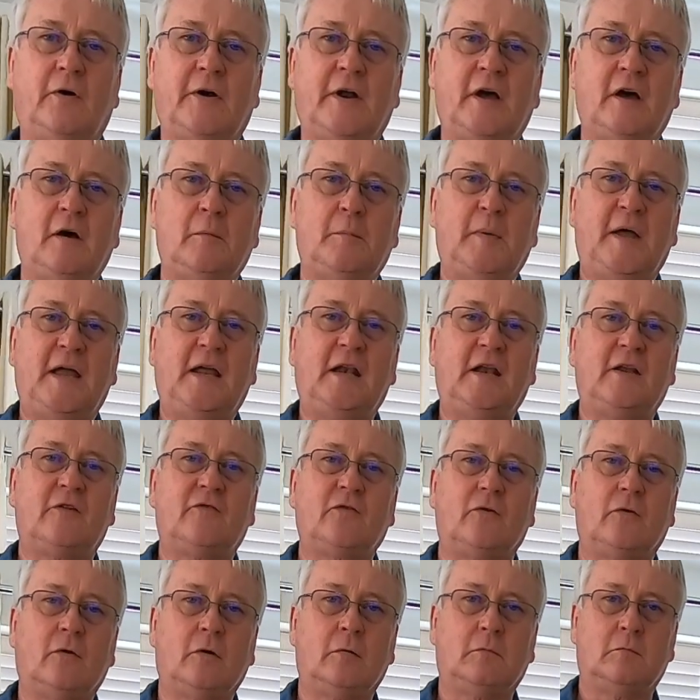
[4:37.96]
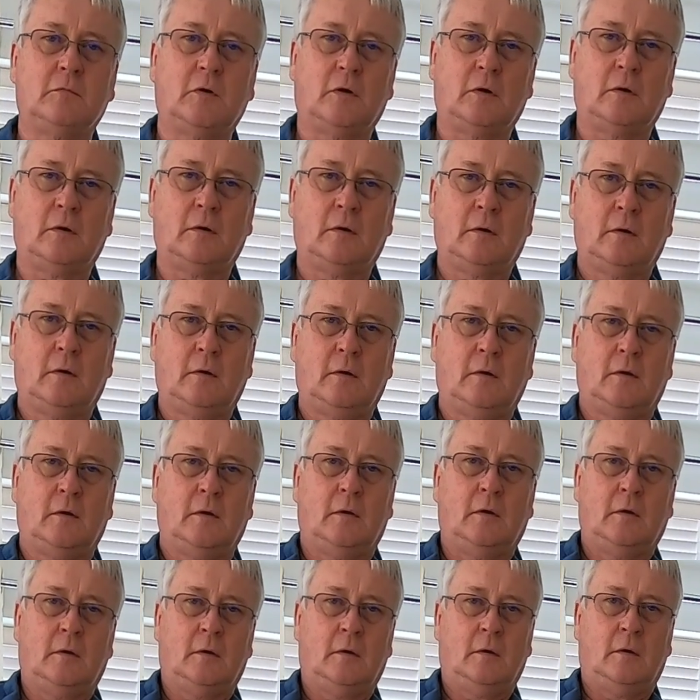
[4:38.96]
on our Bailey tour,
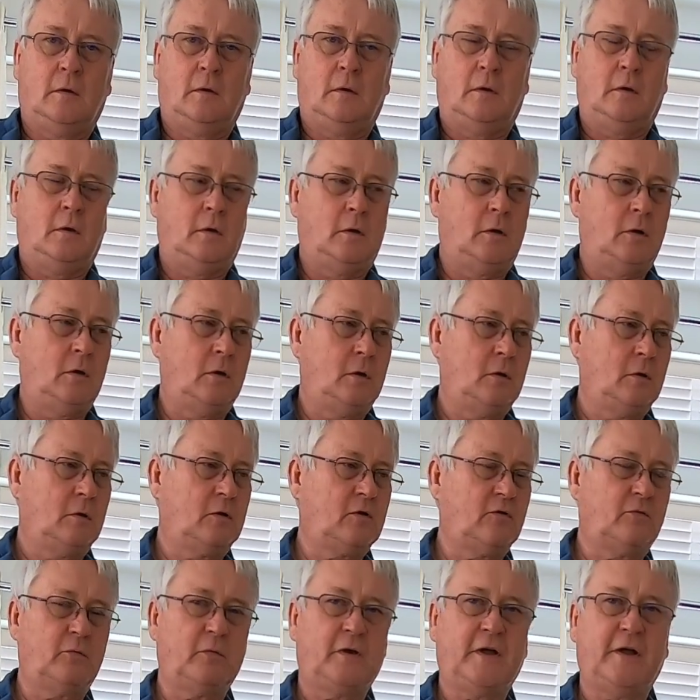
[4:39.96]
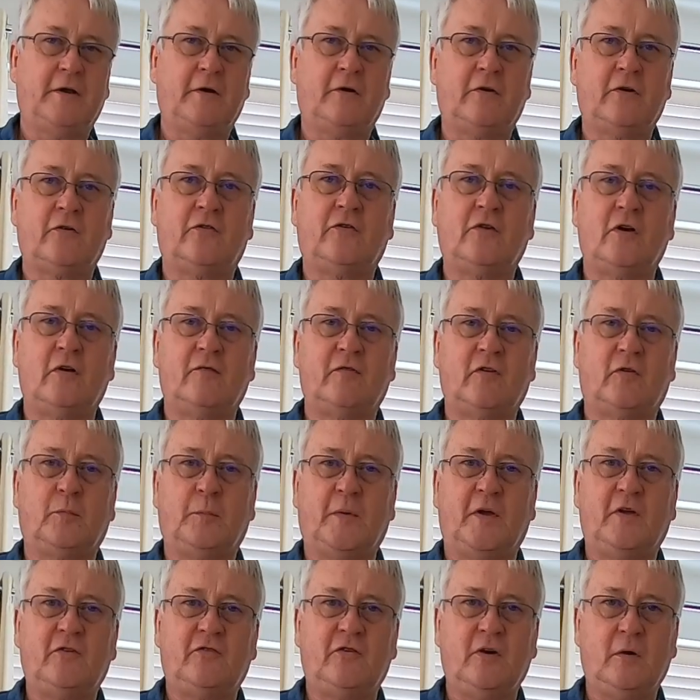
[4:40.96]
because we're going on a circuit
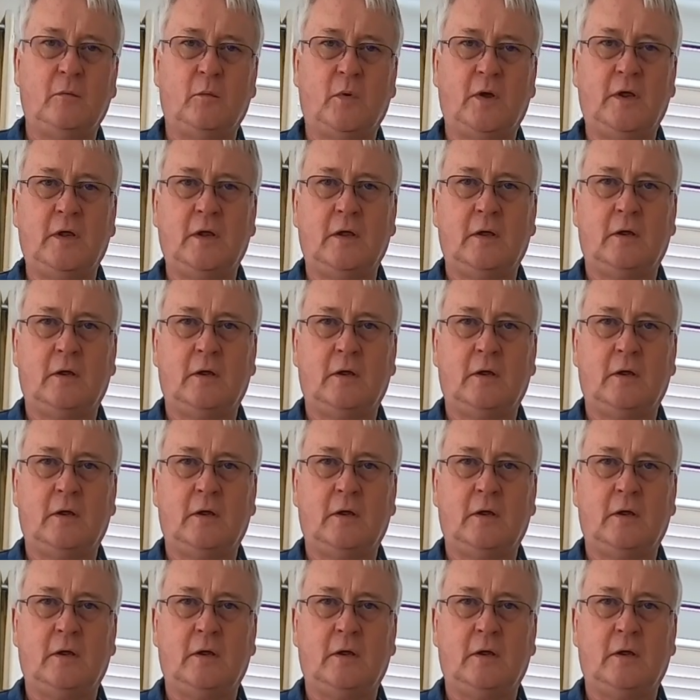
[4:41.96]
pitch, aren't we?